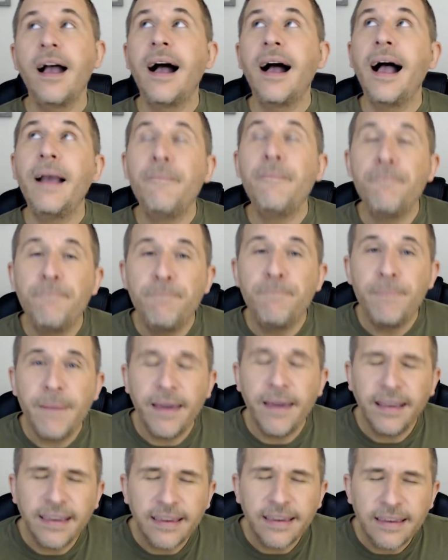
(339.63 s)
I'm
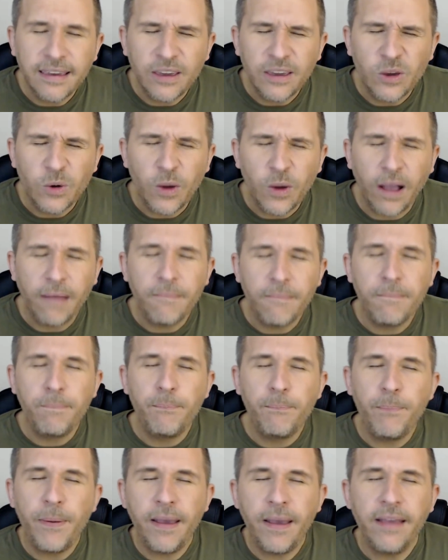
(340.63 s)
begging
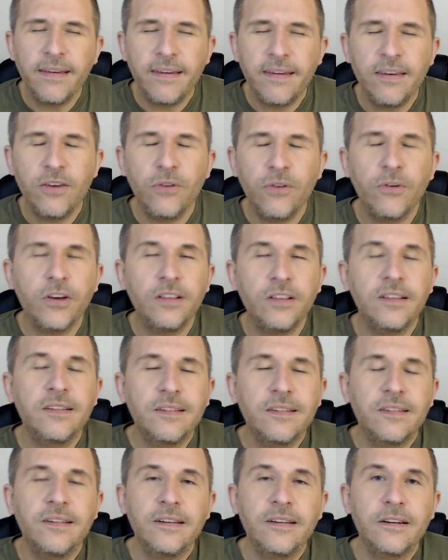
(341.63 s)
you,
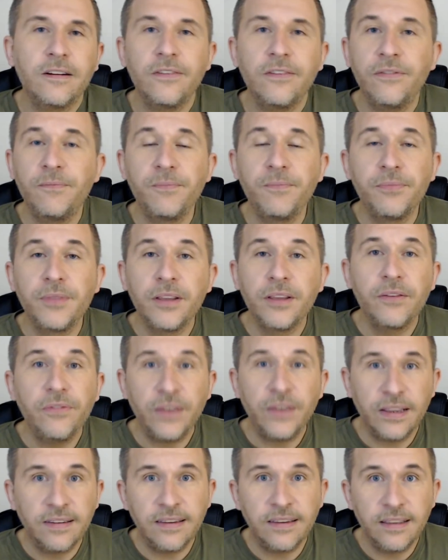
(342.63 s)
consider
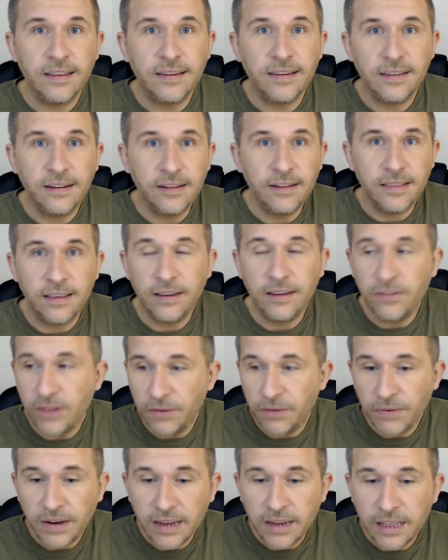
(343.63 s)
fixing these little things. You
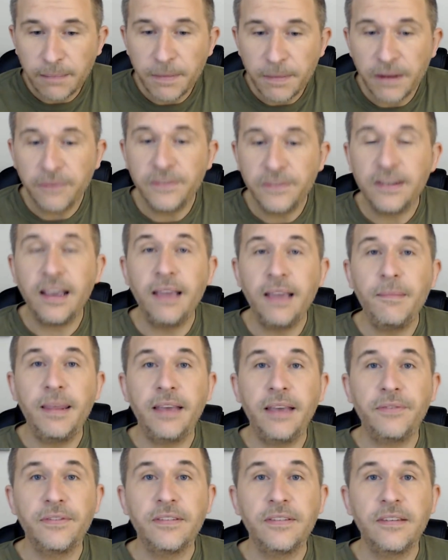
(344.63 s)
have a little bit of time
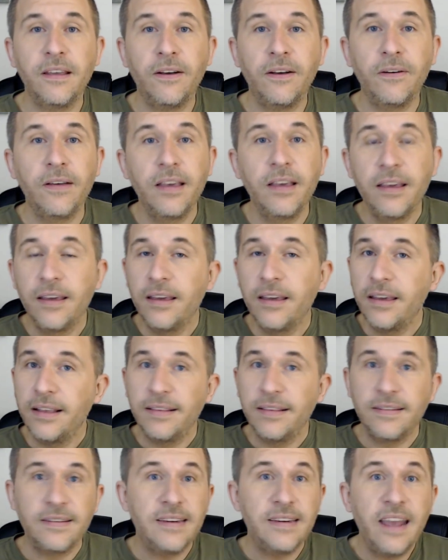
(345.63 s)
left, so
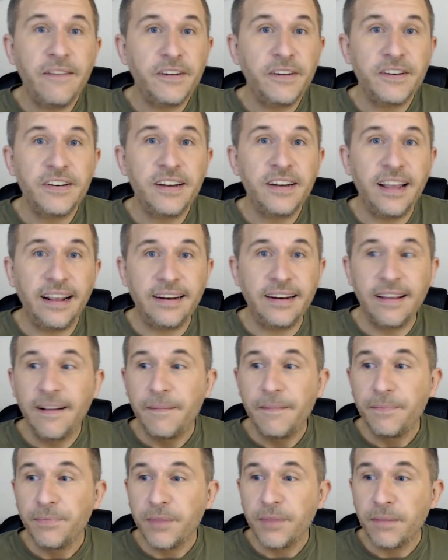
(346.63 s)
it's never too late.
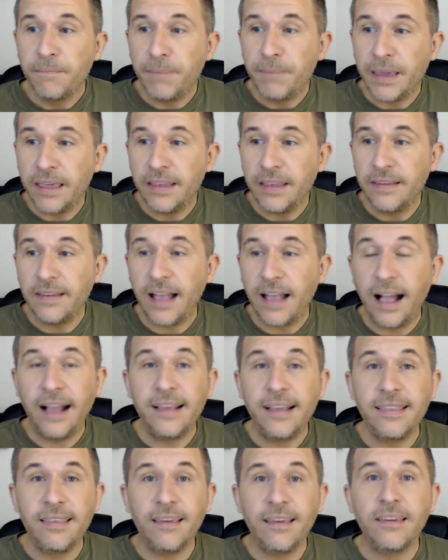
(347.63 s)
Because I
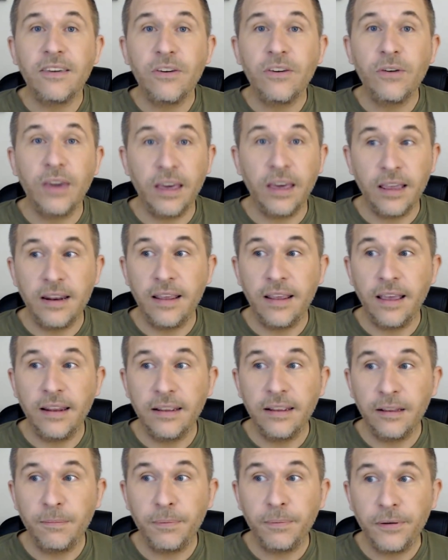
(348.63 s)
think you got a
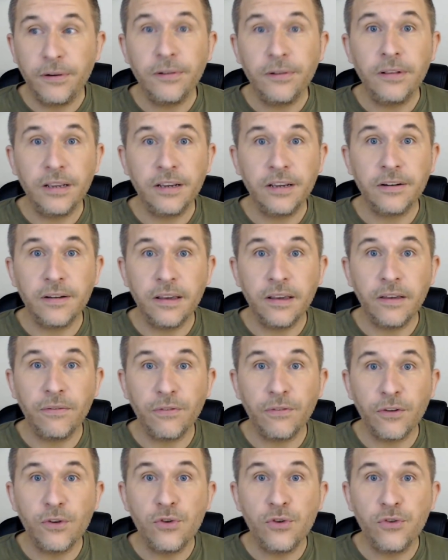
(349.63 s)
little pearl here
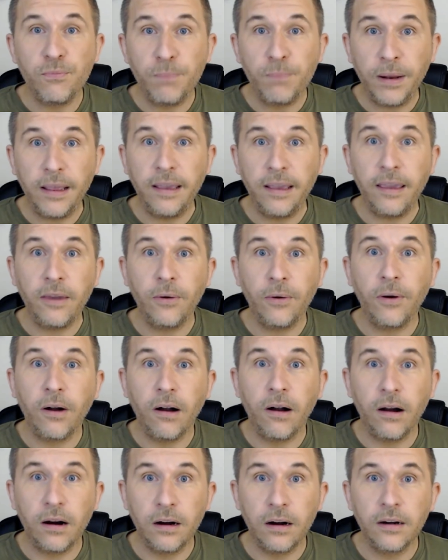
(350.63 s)
if you play your
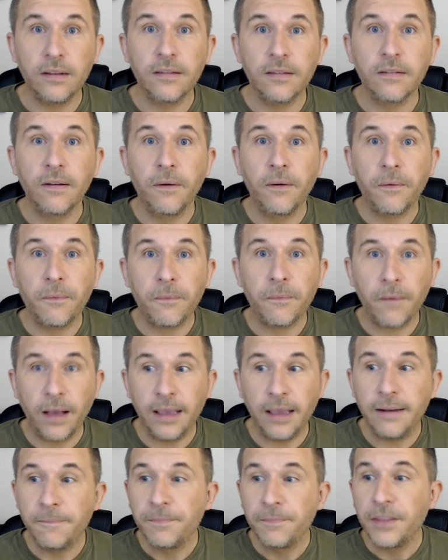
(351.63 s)
cards right.